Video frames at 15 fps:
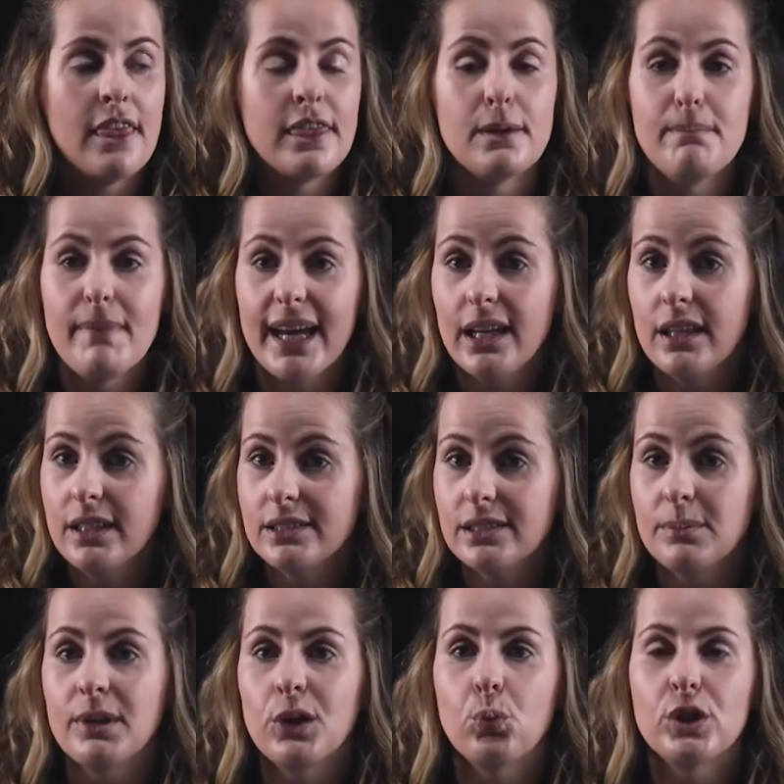The
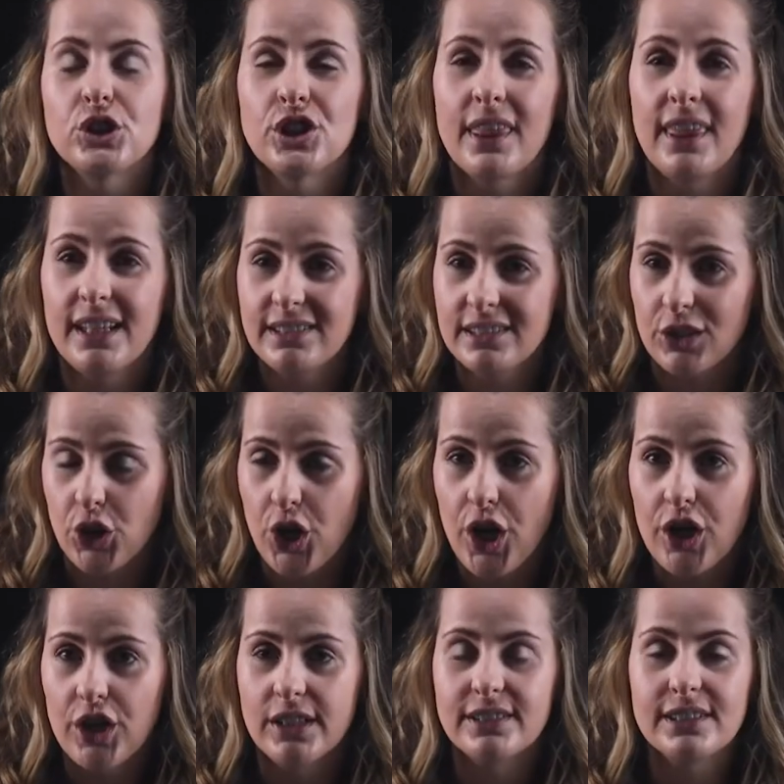mechanism in which this
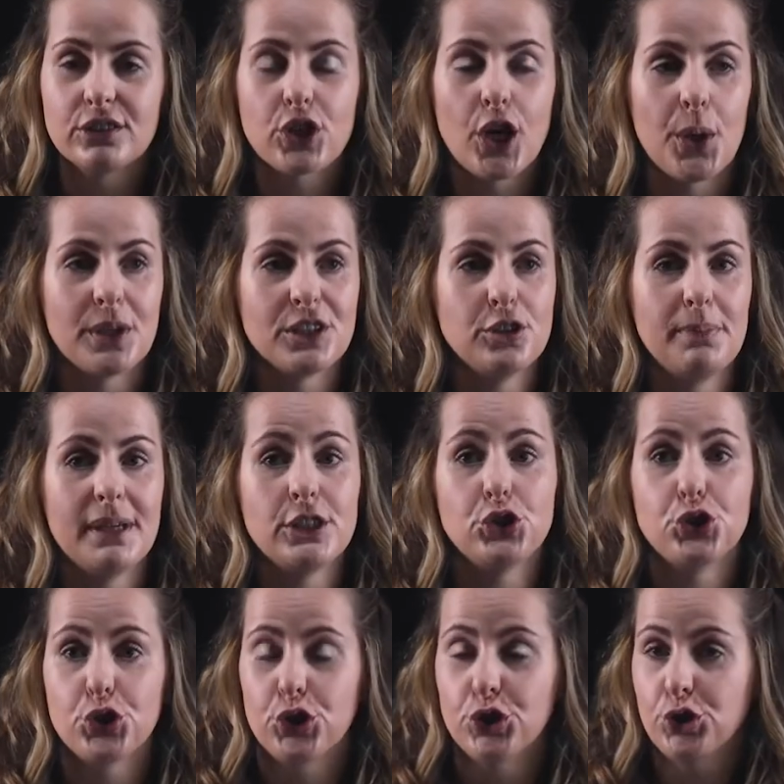occurs is going to be
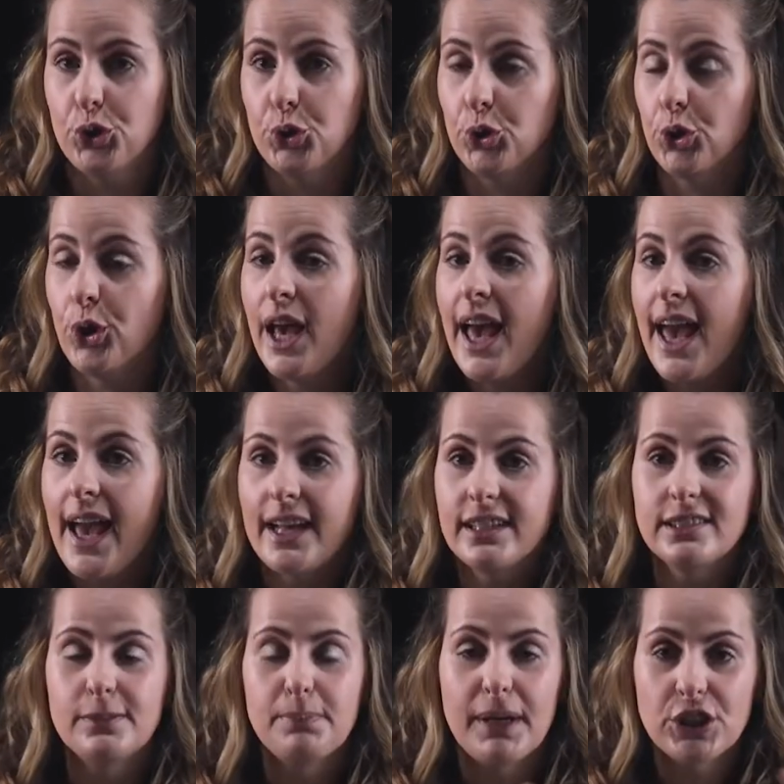due to a
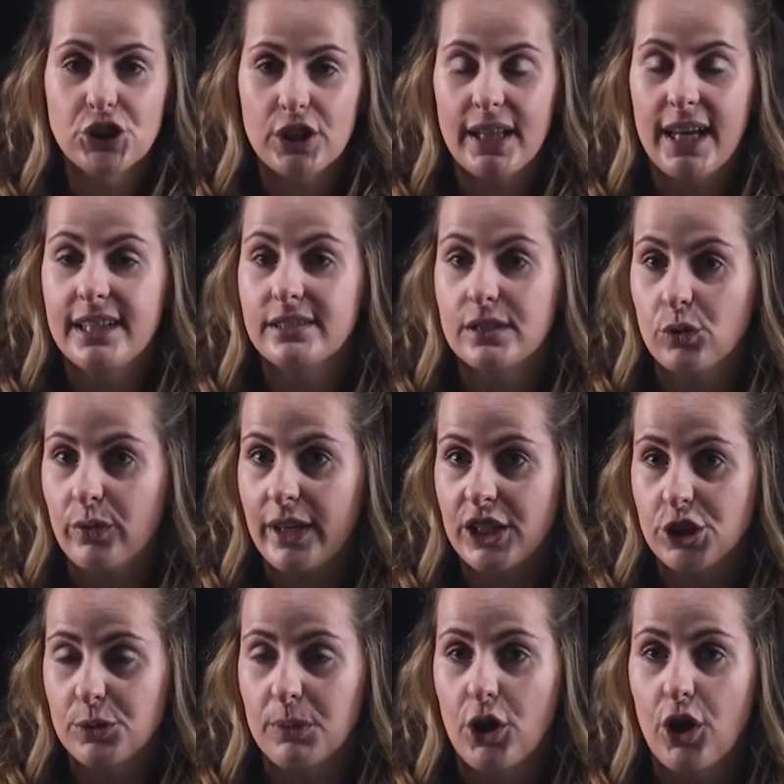specialized
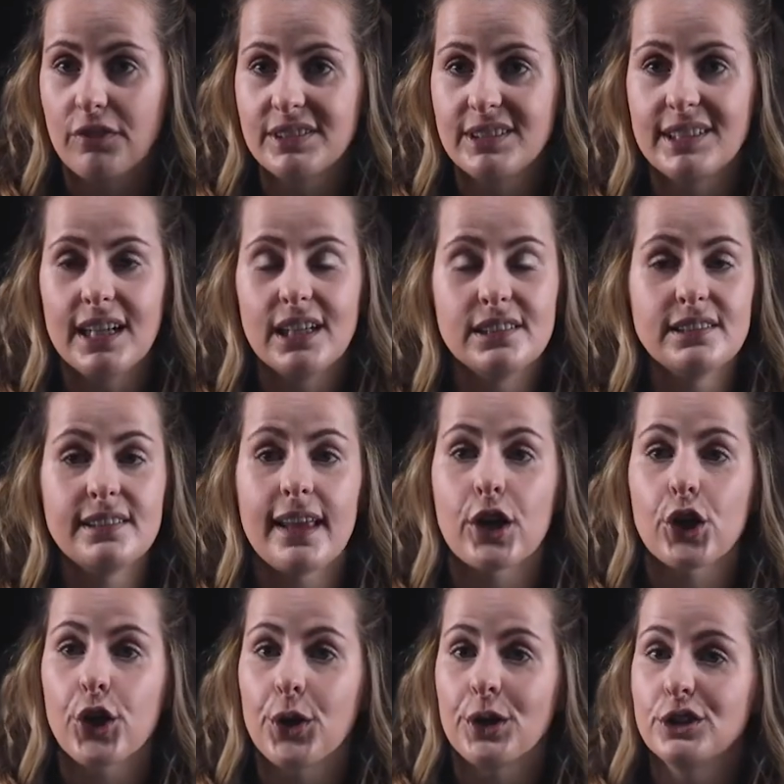arrangement of cells that are
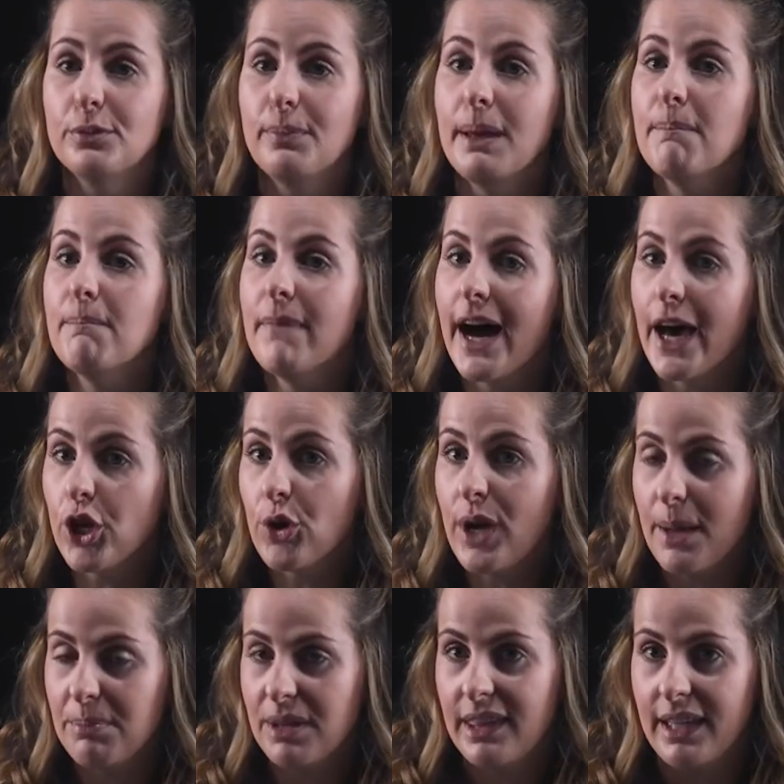going to be
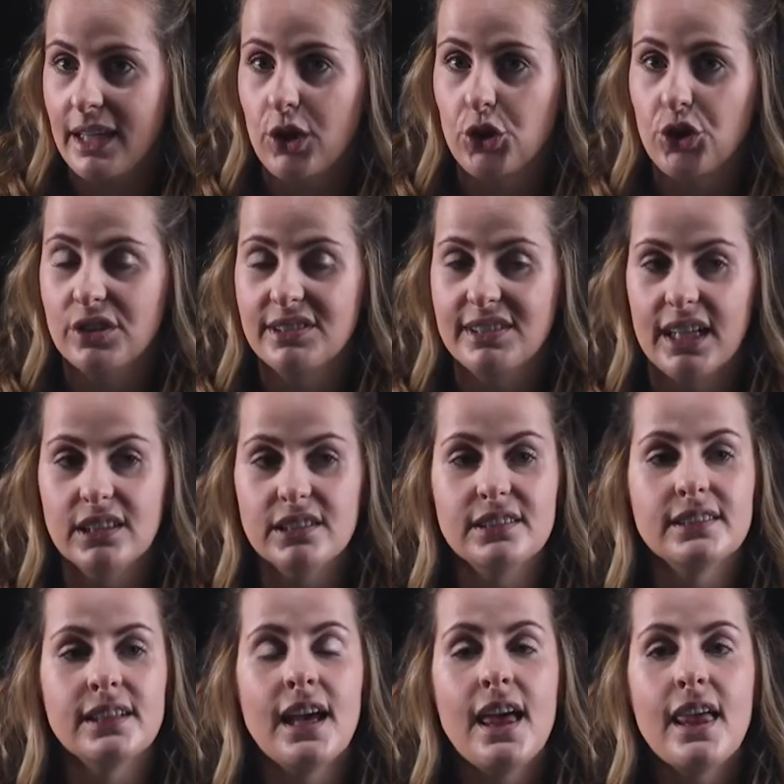myoepithelial
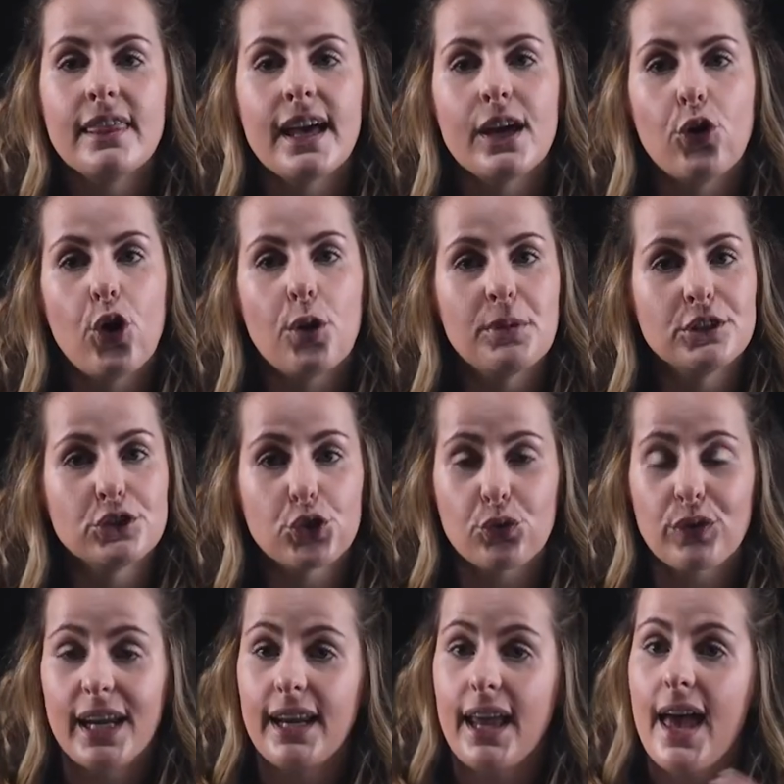cells that almost
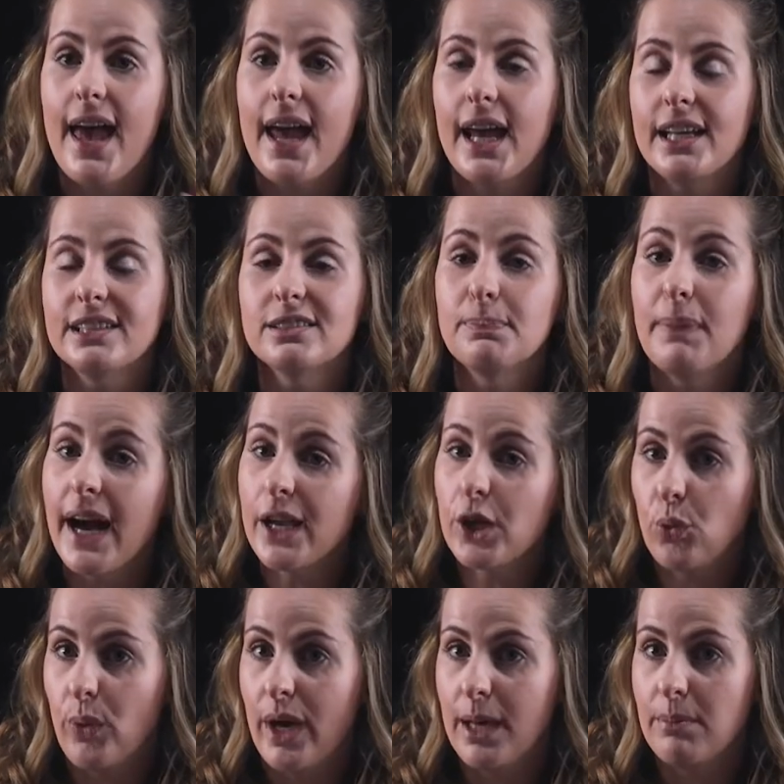create a
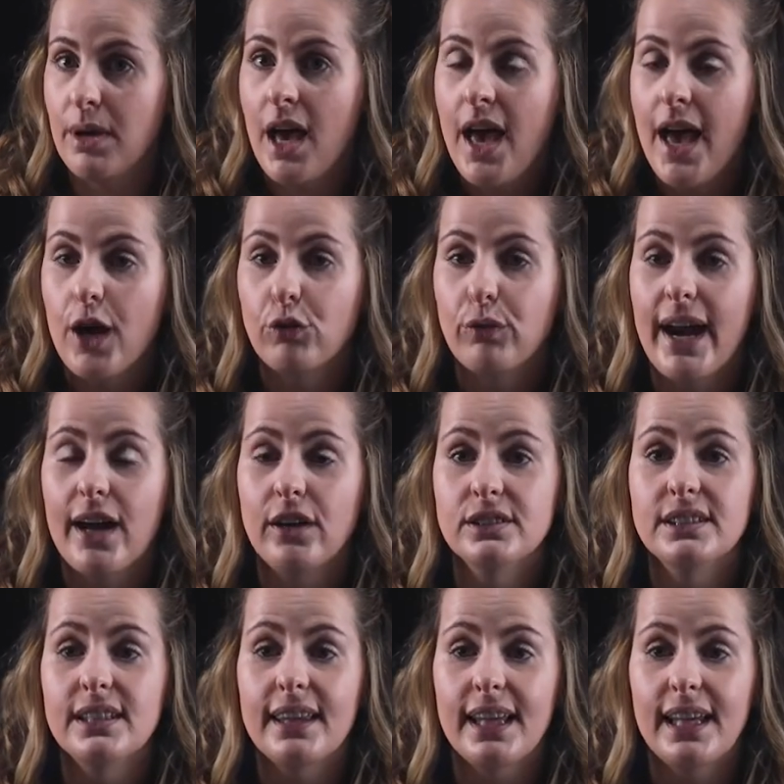spider web
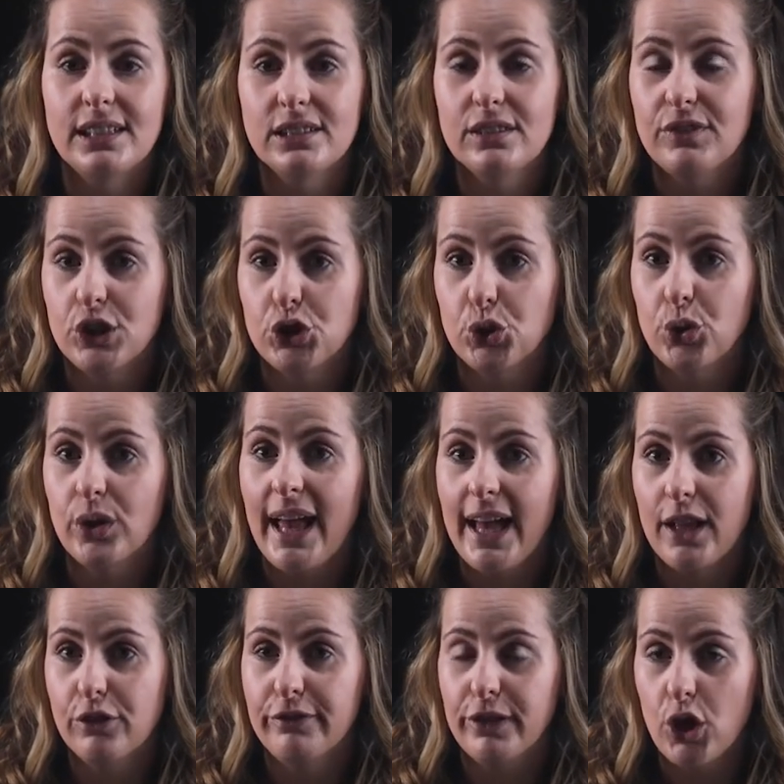around the individual
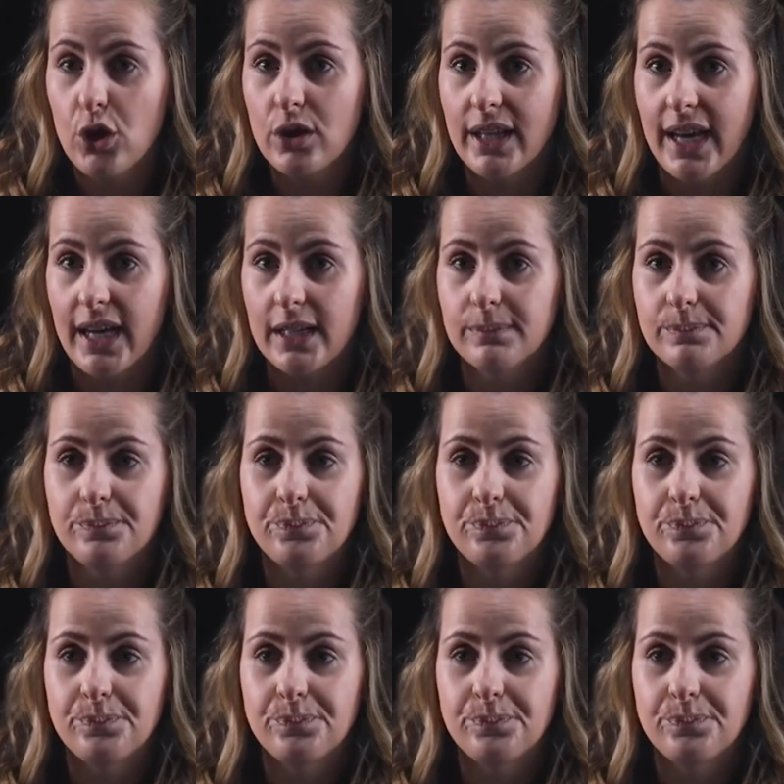alveoli.